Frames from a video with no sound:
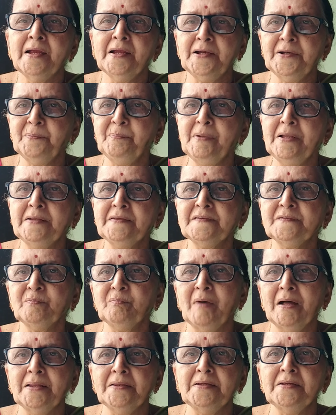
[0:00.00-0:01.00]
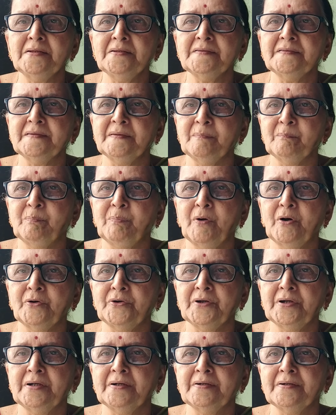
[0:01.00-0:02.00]
It means money is
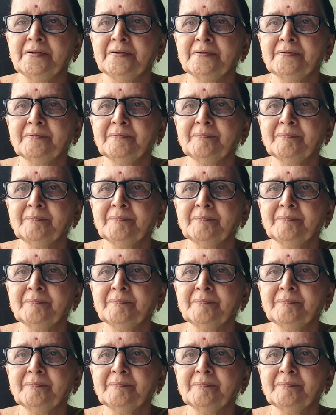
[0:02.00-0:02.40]
important.